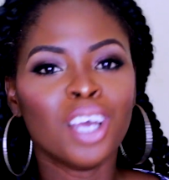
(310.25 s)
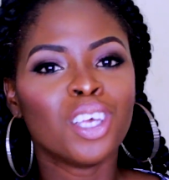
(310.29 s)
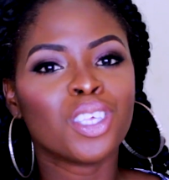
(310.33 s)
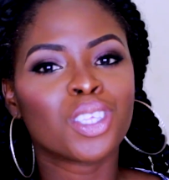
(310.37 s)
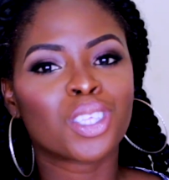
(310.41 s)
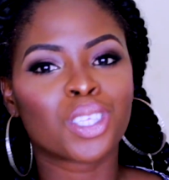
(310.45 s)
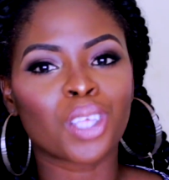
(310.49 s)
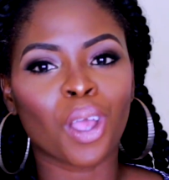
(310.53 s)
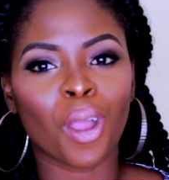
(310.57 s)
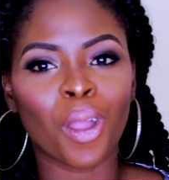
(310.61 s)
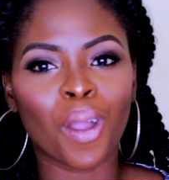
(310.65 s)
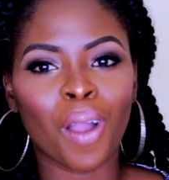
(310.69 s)

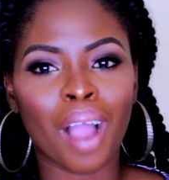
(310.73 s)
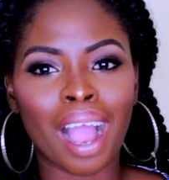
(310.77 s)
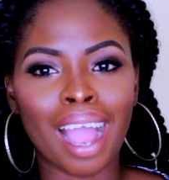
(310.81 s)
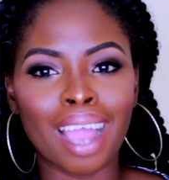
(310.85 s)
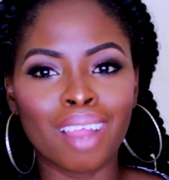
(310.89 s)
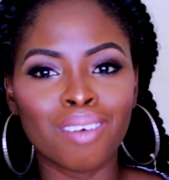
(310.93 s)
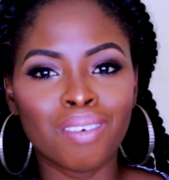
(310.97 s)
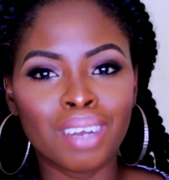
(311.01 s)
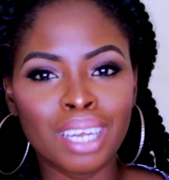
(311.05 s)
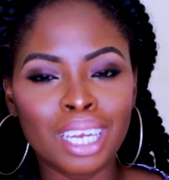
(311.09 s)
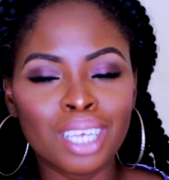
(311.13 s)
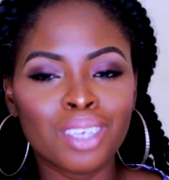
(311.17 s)
So
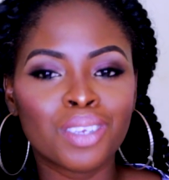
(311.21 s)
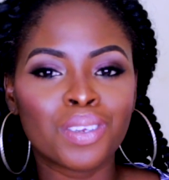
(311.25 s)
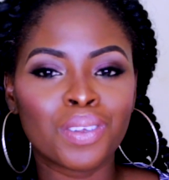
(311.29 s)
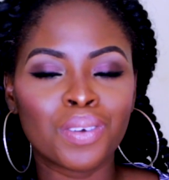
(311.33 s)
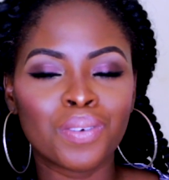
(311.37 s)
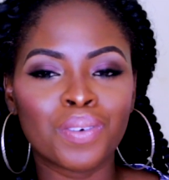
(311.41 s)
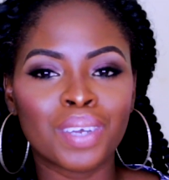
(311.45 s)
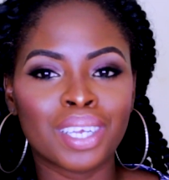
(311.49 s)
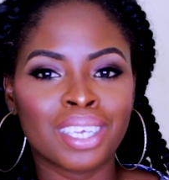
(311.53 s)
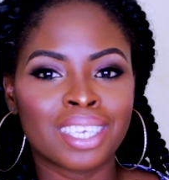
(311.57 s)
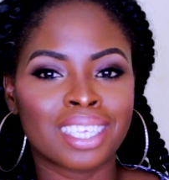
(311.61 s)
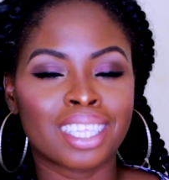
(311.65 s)
I really
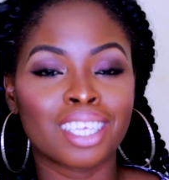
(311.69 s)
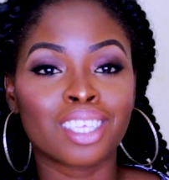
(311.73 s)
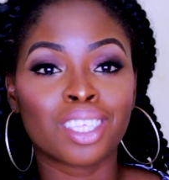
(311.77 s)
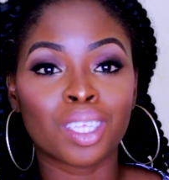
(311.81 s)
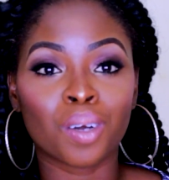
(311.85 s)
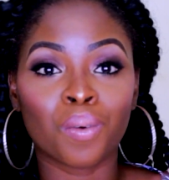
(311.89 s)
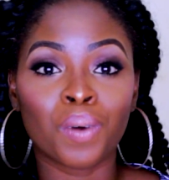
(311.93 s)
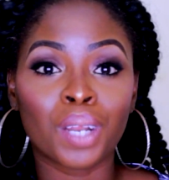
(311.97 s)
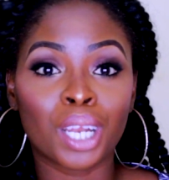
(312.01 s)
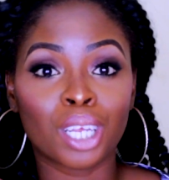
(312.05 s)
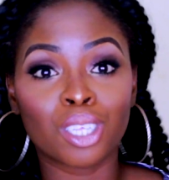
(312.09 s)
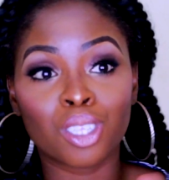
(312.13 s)
do wish that
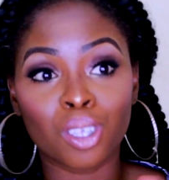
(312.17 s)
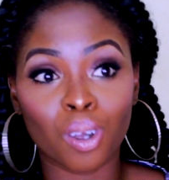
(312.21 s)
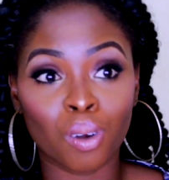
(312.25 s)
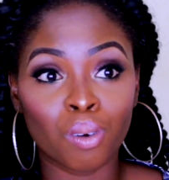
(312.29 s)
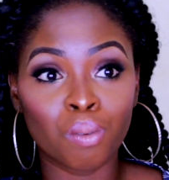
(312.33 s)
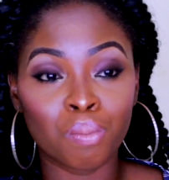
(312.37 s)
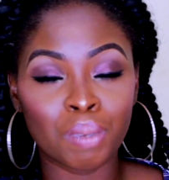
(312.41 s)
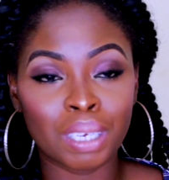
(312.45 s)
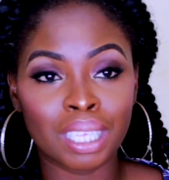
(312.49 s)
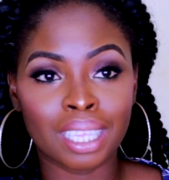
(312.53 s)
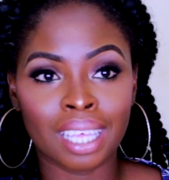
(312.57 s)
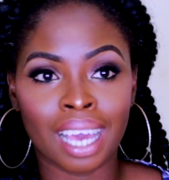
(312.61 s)
someone had
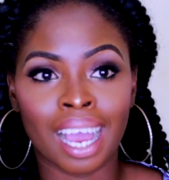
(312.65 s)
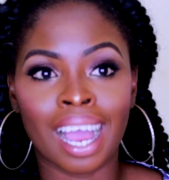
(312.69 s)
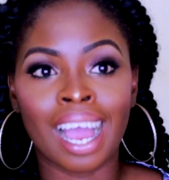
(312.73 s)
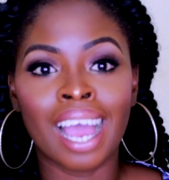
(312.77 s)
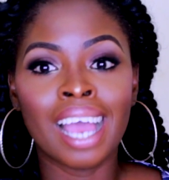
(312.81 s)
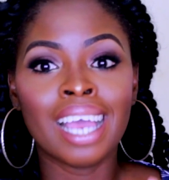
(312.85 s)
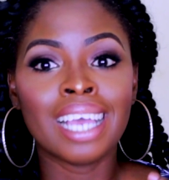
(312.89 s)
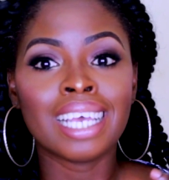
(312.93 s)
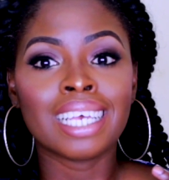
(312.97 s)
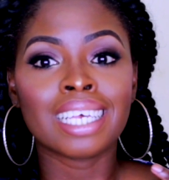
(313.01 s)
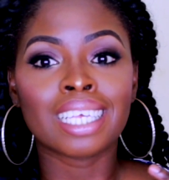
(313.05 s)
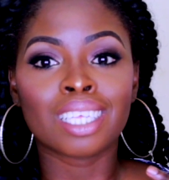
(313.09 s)
told me
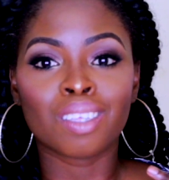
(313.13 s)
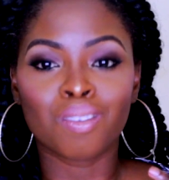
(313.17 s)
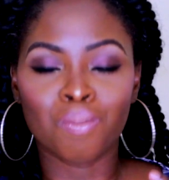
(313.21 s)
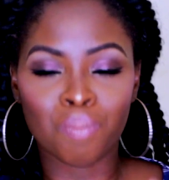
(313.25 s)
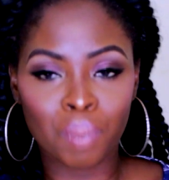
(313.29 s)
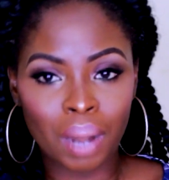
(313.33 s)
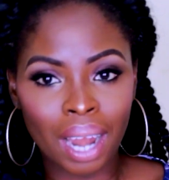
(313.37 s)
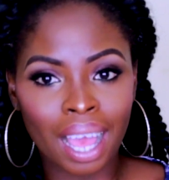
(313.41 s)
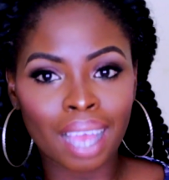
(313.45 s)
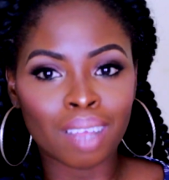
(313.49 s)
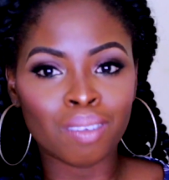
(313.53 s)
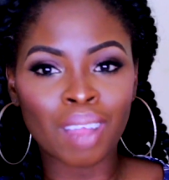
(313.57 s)
that
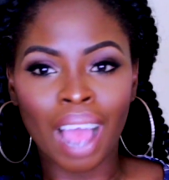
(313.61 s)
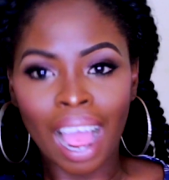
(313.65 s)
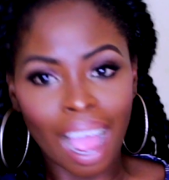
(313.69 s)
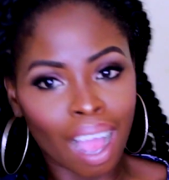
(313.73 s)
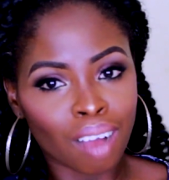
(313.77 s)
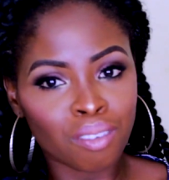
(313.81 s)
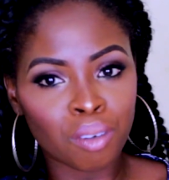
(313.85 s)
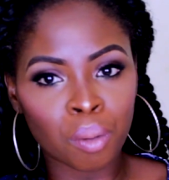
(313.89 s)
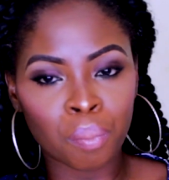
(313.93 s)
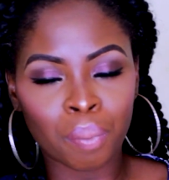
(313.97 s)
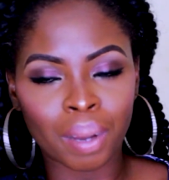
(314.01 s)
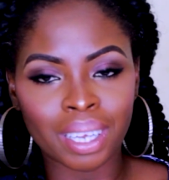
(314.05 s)

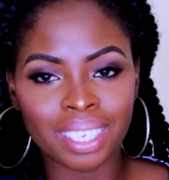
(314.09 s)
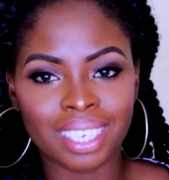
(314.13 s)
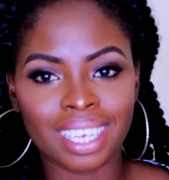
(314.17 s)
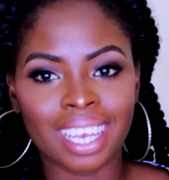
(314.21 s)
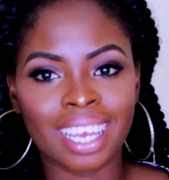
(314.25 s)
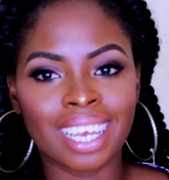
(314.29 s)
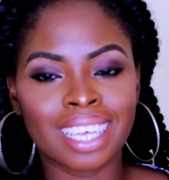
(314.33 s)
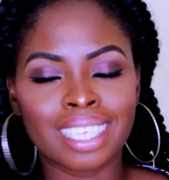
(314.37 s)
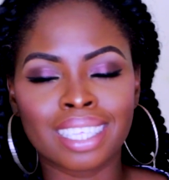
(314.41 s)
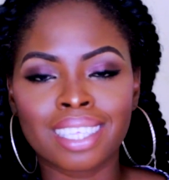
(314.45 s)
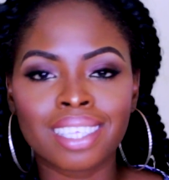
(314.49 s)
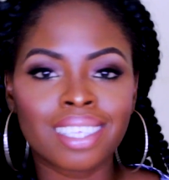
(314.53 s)
have a
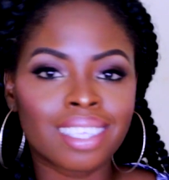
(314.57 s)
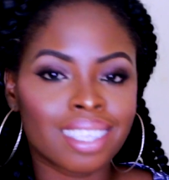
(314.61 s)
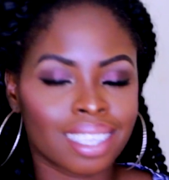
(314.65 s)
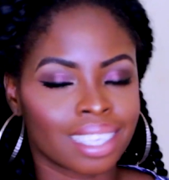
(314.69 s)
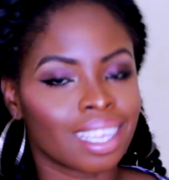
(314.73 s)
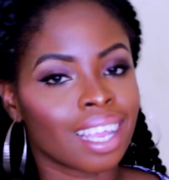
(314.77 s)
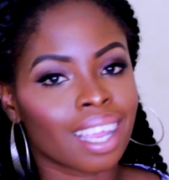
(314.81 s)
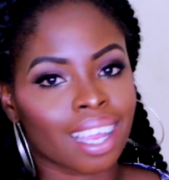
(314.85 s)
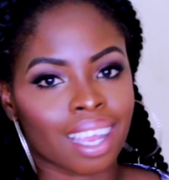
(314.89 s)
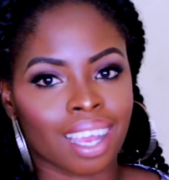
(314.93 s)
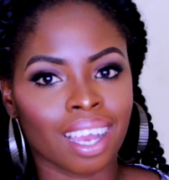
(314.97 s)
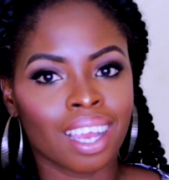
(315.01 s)
budget and
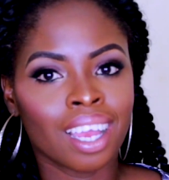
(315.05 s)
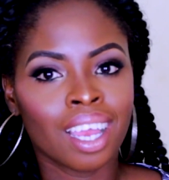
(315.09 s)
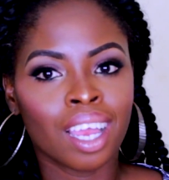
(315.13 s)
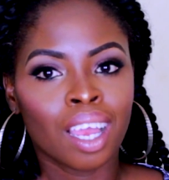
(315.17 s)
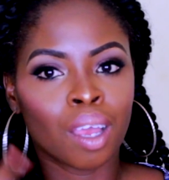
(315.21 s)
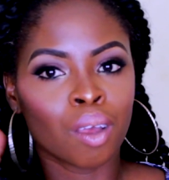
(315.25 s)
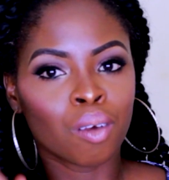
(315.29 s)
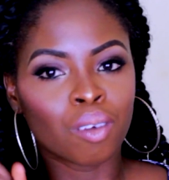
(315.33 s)
stick